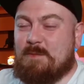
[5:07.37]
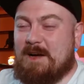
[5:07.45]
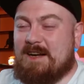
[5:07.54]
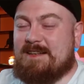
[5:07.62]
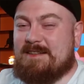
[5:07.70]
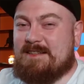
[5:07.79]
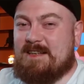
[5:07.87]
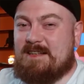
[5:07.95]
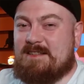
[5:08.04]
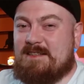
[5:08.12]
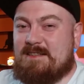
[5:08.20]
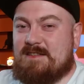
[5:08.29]
back in the
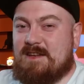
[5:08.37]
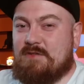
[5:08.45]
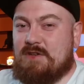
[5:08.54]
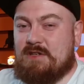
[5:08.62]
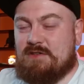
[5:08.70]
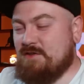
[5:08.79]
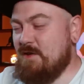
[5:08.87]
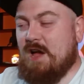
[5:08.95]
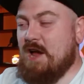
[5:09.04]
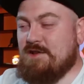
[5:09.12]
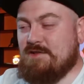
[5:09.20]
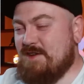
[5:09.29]
60s and 70s, the
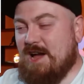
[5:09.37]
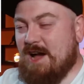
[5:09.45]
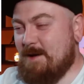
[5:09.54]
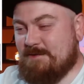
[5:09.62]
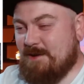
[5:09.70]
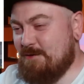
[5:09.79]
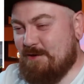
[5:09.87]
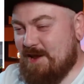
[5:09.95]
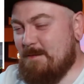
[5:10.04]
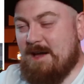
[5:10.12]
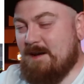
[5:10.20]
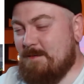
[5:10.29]
ice caps are going to
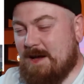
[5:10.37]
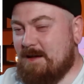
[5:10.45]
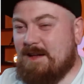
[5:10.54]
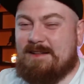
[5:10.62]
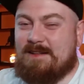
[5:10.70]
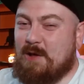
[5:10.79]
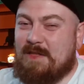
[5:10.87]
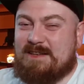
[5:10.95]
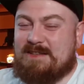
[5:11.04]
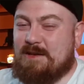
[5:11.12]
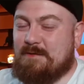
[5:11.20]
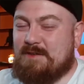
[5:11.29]
emit about all that
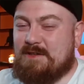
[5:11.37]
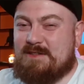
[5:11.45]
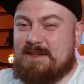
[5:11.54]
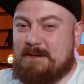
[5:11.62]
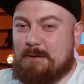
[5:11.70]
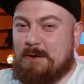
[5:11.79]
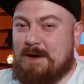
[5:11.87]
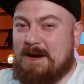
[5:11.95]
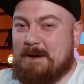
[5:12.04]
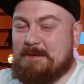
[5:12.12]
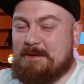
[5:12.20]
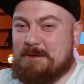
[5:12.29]
stuff, and it's like not
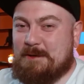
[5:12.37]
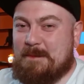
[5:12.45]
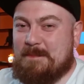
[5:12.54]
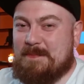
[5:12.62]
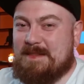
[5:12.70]
happened yet.